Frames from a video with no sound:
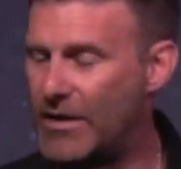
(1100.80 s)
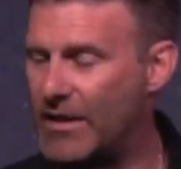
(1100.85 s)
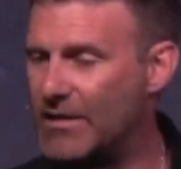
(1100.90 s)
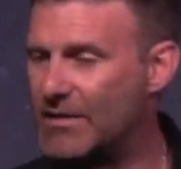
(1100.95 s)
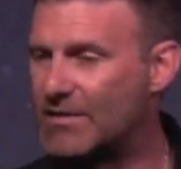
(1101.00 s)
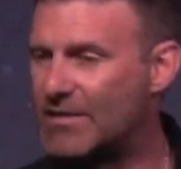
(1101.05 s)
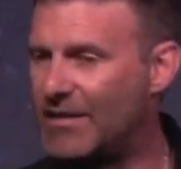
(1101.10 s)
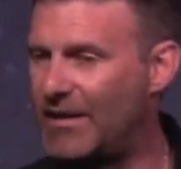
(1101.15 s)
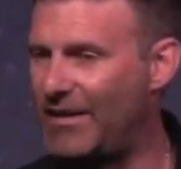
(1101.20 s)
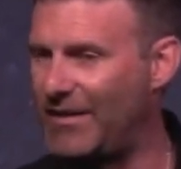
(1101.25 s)
can
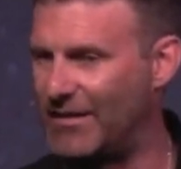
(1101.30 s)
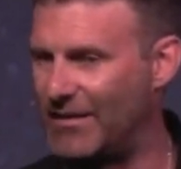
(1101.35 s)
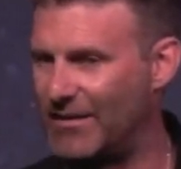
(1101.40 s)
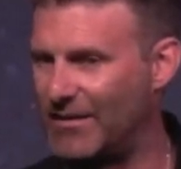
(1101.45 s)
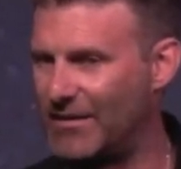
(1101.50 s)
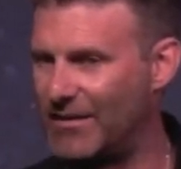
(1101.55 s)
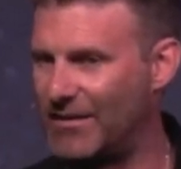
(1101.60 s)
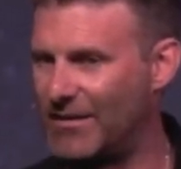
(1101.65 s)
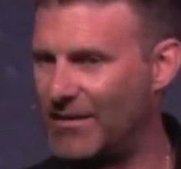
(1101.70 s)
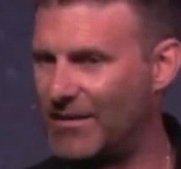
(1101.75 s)
see.
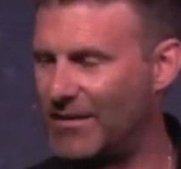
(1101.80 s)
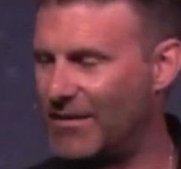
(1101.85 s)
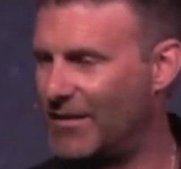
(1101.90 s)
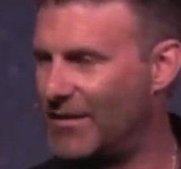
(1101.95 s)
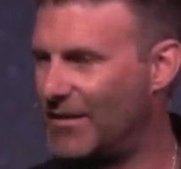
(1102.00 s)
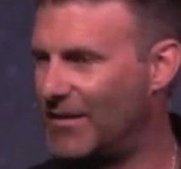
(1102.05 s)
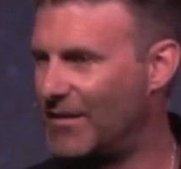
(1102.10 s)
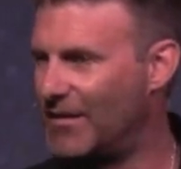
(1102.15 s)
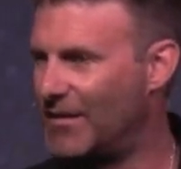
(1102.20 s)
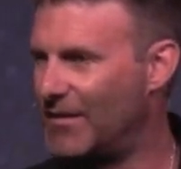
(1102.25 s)

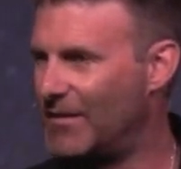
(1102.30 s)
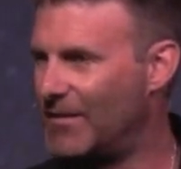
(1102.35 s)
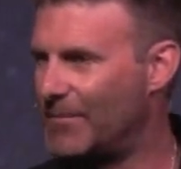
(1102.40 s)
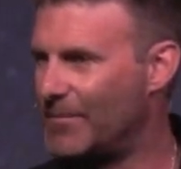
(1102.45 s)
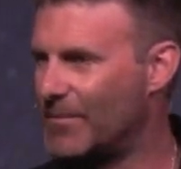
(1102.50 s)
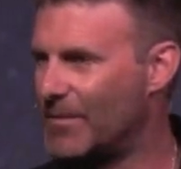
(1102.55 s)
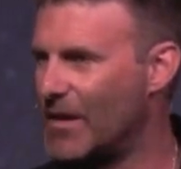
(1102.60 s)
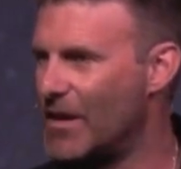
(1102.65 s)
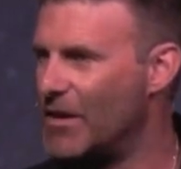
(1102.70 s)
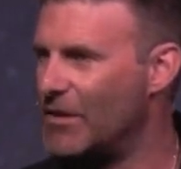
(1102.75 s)

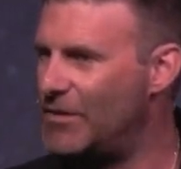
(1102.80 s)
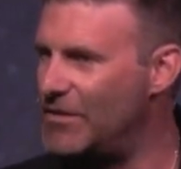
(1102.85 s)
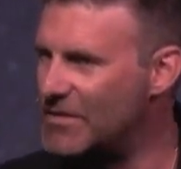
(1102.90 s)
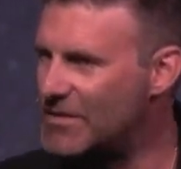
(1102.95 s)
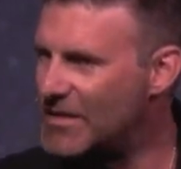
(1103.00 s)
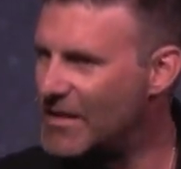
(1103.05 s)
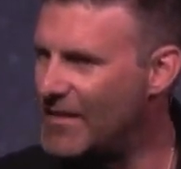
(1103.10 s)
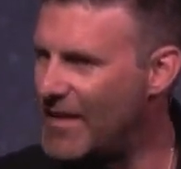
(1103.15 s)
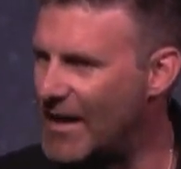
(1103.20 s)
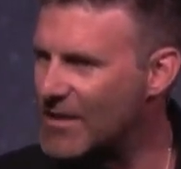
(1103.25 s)
Do you
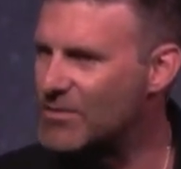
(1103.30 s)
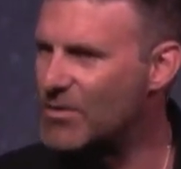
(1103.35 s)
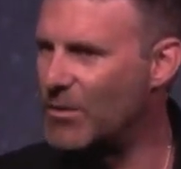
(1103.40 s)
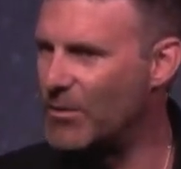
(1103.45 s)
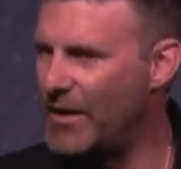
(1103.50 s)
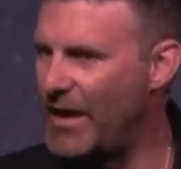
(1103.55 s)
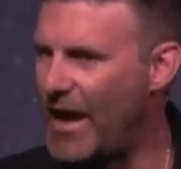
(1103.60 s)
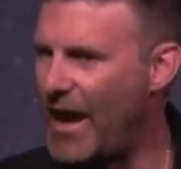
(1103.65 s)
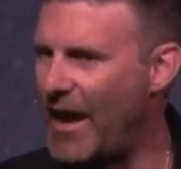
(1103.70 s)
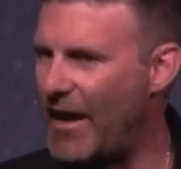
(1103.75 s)
see? That's what
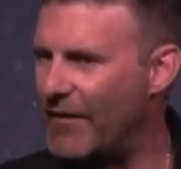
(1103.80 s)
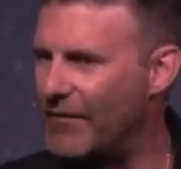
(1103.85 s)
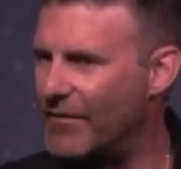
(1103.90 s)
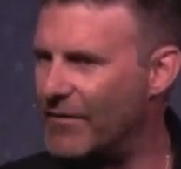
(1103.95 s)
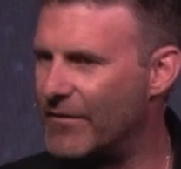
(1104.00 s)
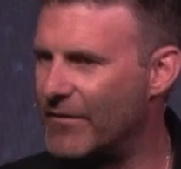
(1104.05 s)
we have.